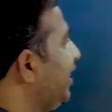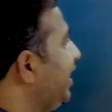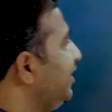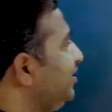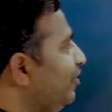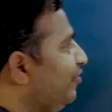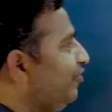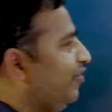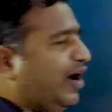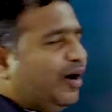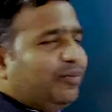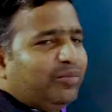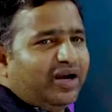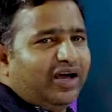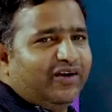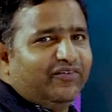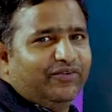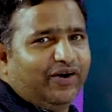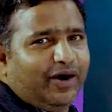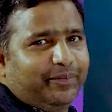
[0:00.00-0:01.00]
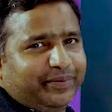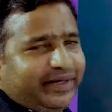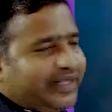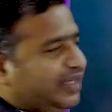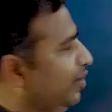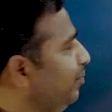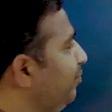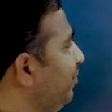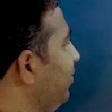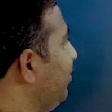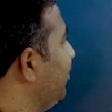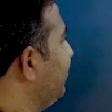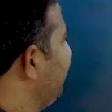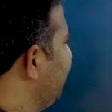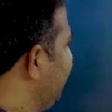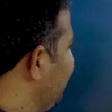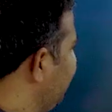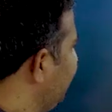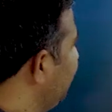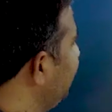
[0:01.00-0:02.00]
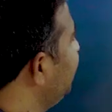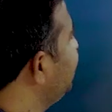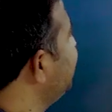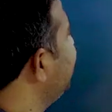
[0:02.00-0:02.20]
write the formula of optical power. We